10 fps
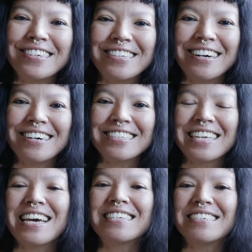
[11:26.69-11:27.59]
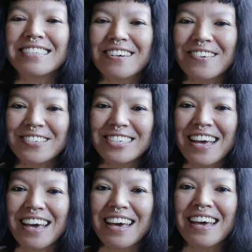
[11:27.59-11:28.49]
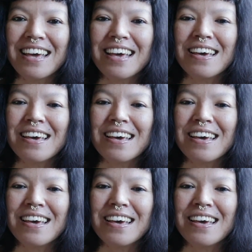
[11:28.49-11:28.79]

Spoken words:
you know, take this crochet